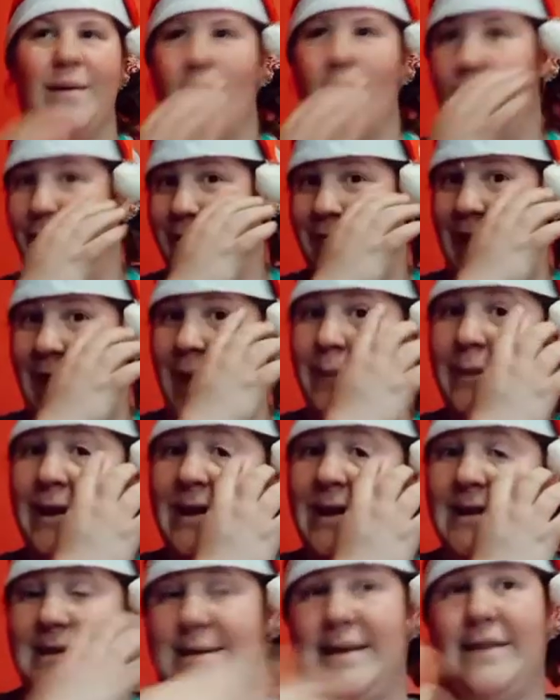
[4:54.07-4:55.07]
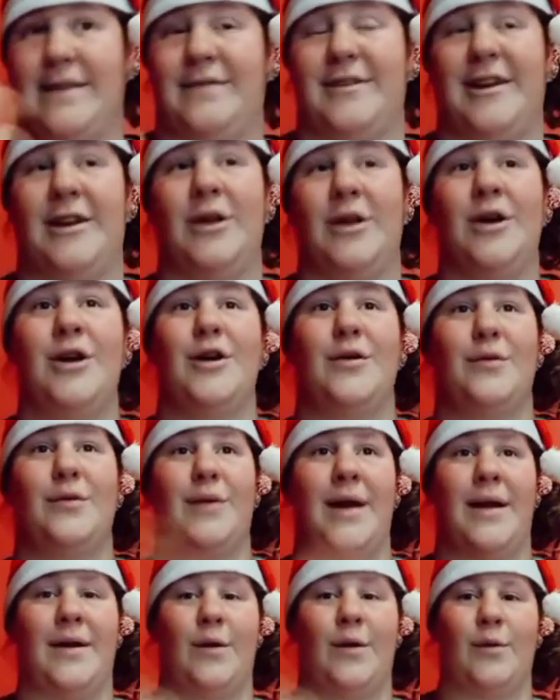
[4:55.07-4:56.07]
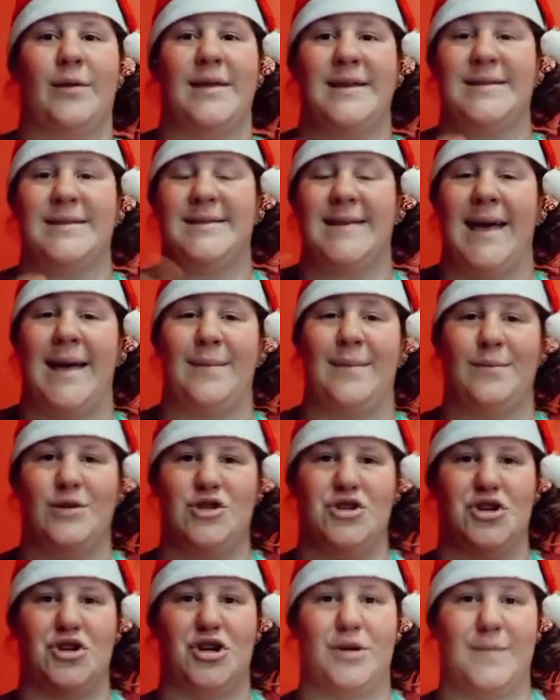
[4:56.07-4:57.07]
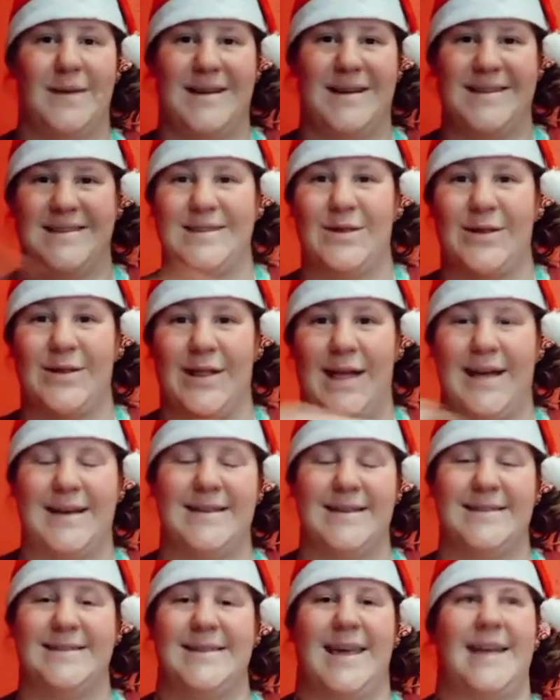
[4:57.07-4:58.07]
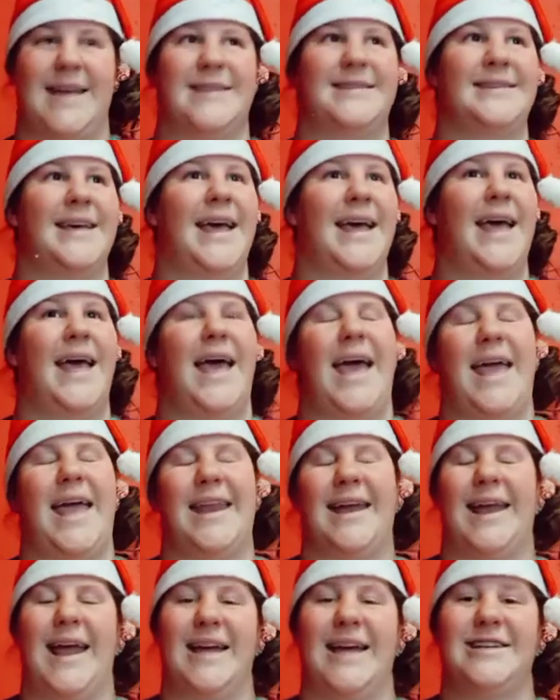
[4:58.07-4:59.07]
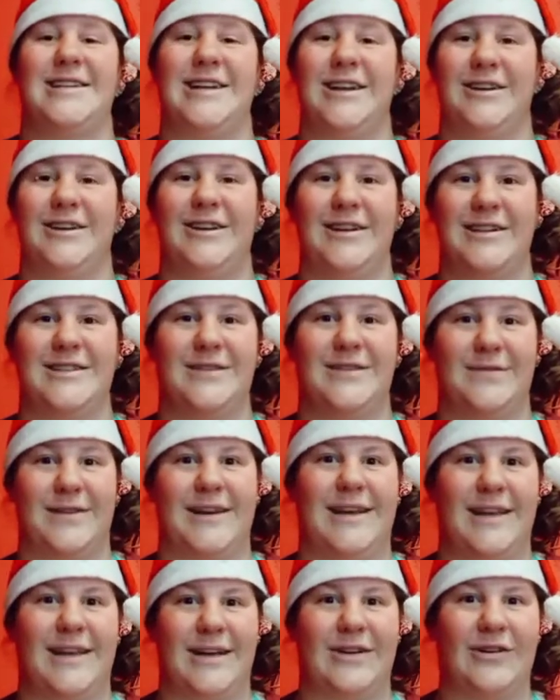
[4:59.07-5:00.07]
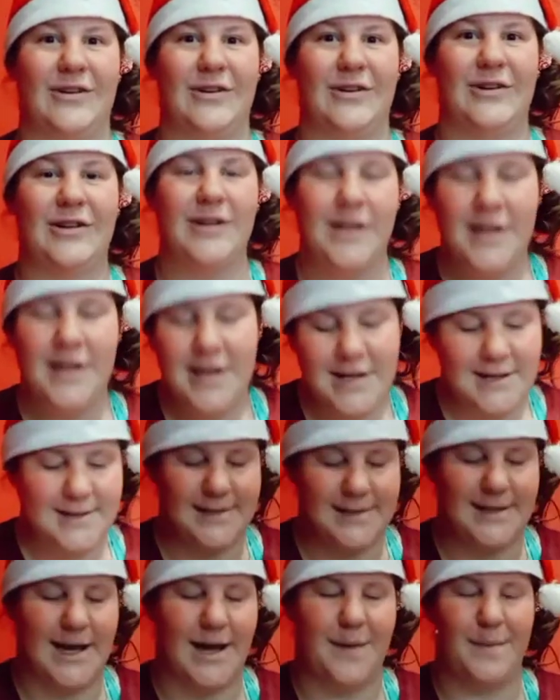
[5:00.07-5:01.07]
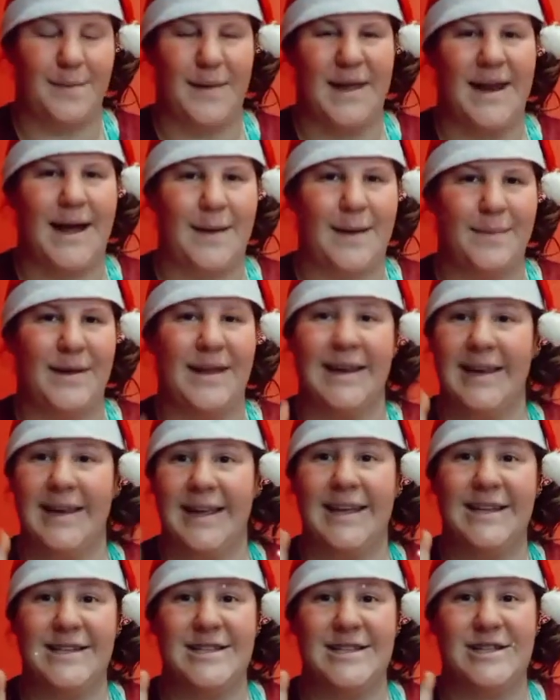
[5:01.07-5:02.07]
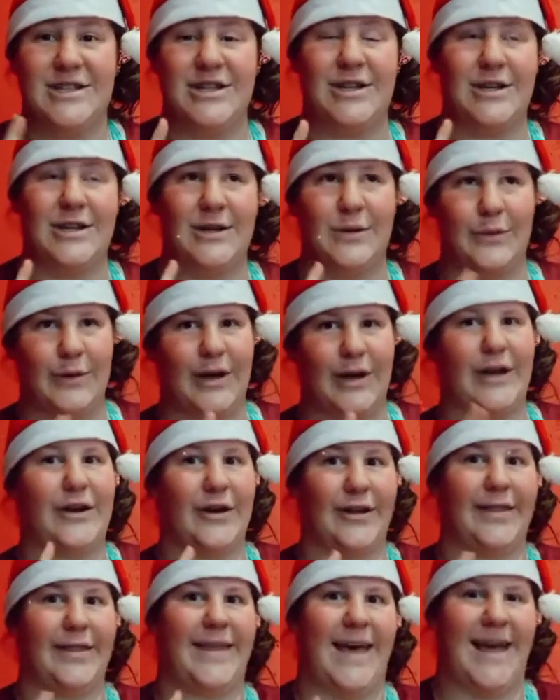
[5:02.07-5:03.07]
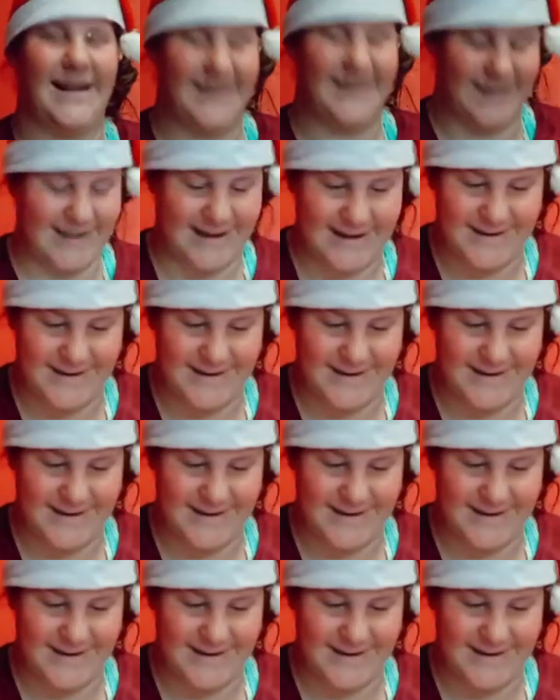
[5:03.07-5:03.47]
or families even wearing the same pajamas, like a set, and it actually looks really cool. So me and Abby need to work on that.